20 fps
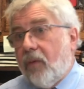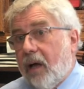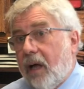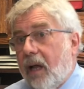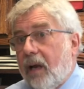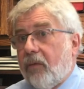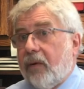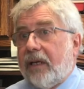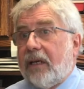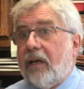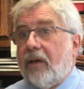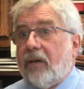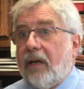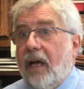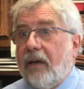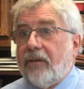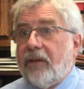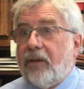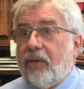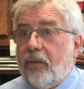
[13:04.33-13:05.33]
well, we could go
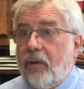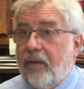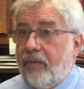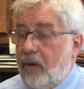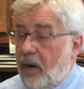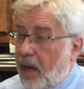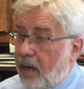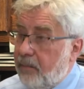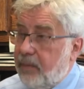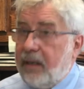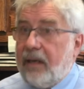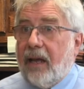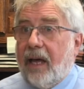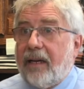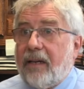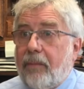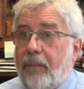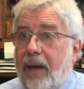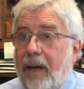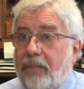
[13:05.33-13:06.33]
down to the river. I'd be glad
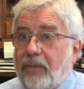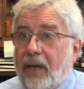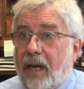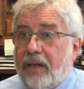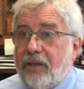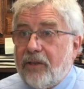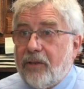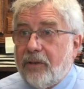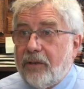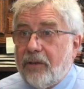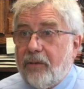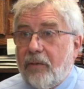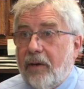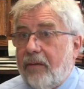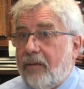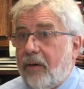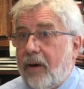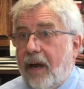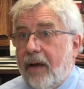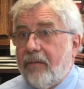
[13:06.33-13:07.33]
to baptize you in the
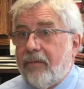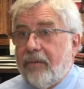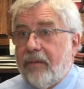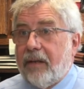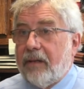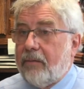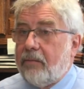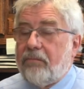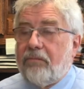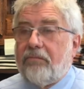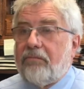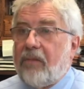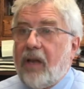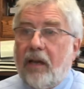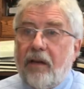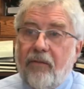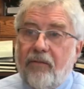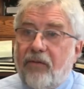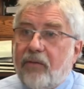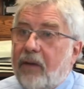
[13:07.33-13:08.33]
river. I've
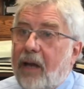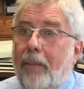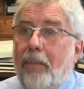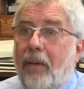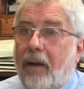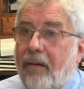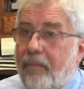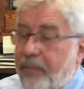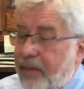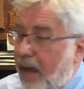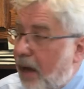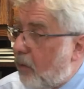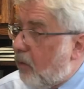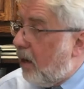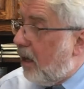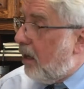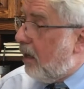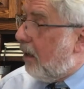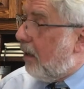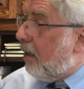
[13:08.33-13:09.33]
done a couple of them that
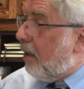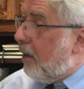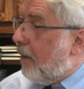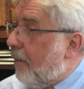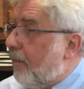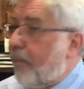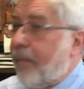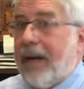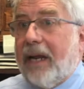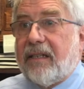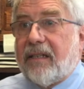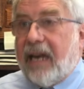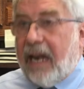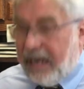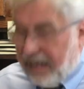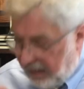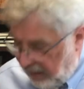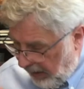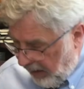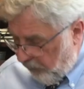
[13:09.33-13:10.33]
way. But I said,
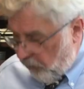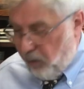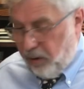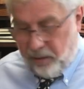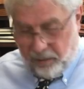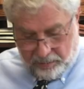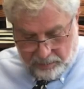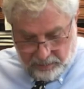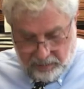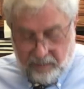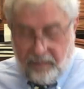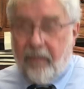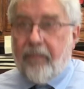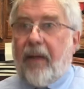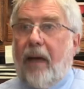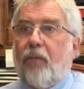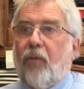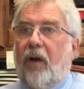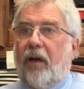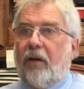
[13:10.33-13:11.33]
I'm wearing
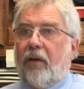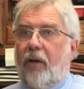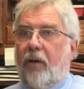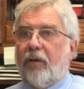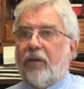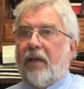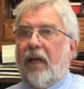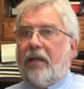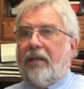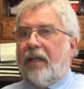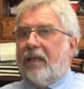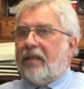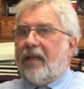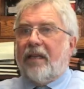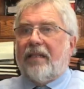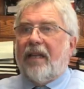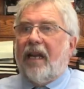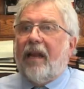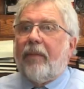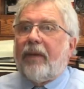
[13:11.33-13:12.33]
clothes like this. I
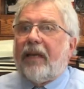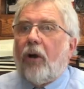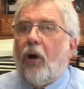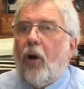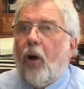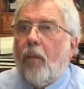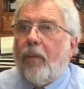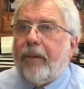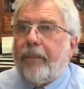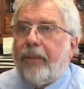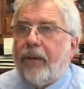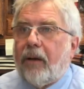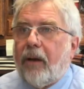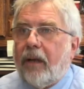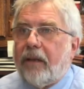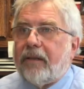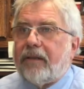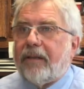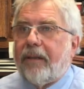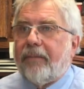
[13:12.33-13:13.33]
said, let me go home and put
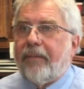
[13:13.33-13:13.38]
on